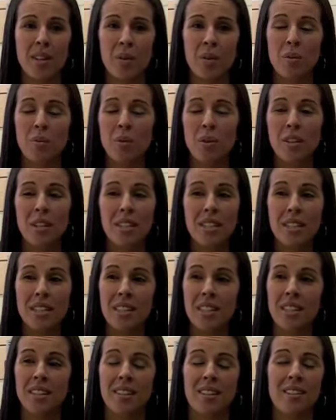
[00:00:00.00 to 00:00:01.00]
We really
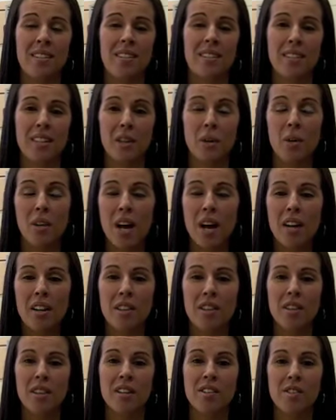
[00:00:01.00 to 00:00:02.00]
did, you know, a lot of
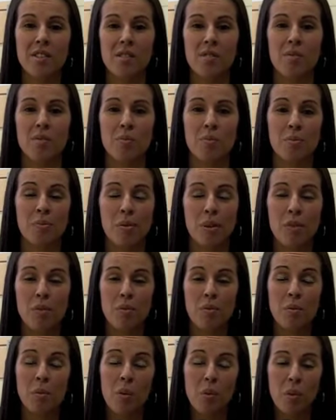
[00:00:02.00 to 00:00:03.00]
things of
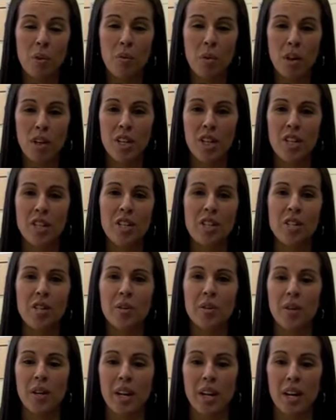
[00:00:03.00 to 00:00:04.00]
what we wanted to
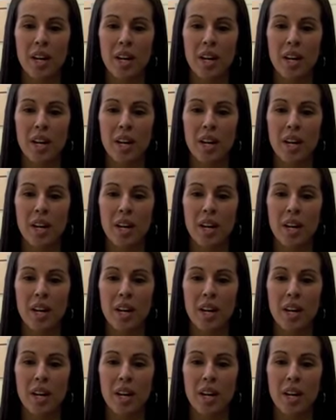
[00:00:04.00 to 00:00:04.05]
do.